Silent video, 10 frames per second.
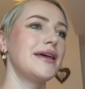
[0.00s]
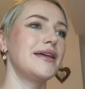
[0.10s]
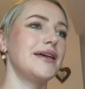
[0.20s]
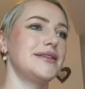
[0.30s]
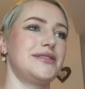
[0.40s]

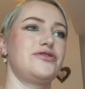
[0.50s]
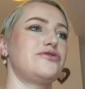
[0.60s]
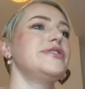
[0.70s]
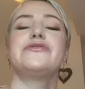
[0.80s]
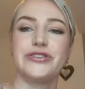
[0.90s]
it's
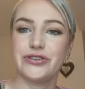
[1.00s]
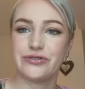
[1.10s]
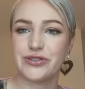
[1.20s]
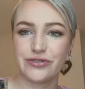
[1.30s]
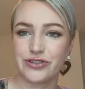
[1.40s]
300
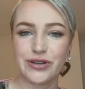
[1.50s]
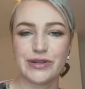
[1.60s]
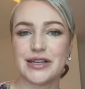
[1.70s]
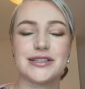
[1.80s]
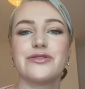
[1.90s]
euros for a
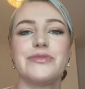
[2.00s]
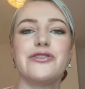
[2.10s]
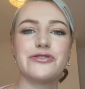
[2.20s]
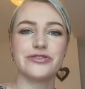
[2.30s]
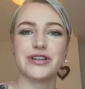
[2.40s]
treatment that's normally
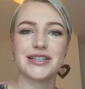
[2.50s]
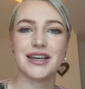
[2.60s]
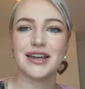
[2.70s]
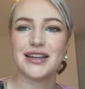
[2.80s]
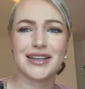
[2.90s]
100,
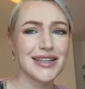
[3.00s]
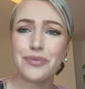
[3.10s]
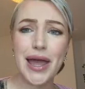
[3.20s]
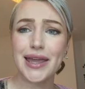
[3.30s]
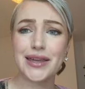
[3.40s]
like, they'll
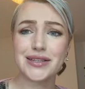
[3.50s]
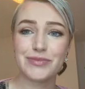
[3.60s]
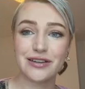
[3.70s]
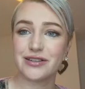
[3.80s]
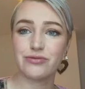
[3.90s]
pay it
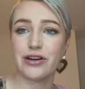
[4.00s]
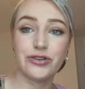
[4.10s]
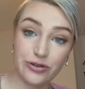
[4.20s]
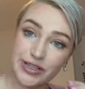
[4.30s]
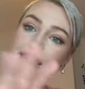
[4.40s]
because what?
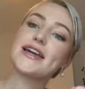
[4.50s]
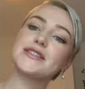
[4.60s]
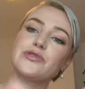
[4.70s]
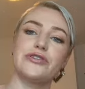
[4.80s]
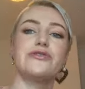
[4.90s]
You're the
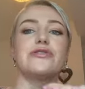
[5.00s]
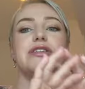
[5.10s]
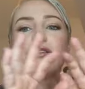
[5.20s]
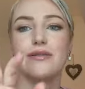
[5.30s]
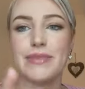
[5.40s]
expert. You're
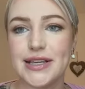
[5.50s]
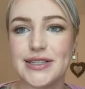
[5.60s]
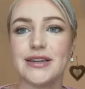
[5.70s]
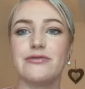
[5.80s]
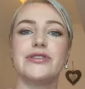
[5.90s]
the
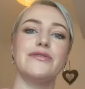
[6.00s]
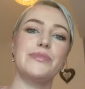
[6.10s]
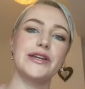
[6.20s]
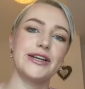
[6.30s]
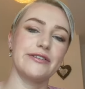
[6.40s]
amazing one they've
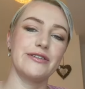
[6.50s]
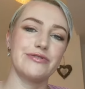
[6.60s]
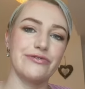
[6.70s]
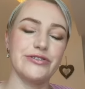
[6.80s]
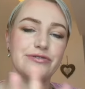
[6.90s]
been hearing
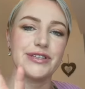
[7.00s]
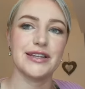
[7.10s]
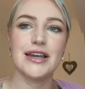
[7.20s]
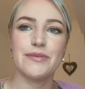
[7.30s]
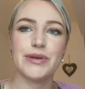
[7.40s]
reviews and
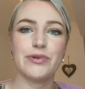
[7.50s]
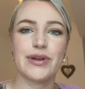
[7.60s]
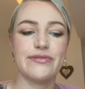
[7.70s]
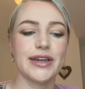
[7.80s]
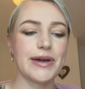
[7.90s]
people
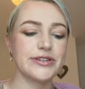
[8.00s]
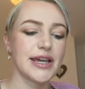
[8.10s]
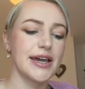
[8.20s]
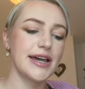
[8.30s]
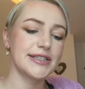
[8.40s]
raving about.
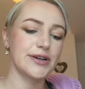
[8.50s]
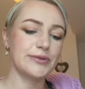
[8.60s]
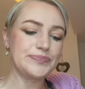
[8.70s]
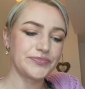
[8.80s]
So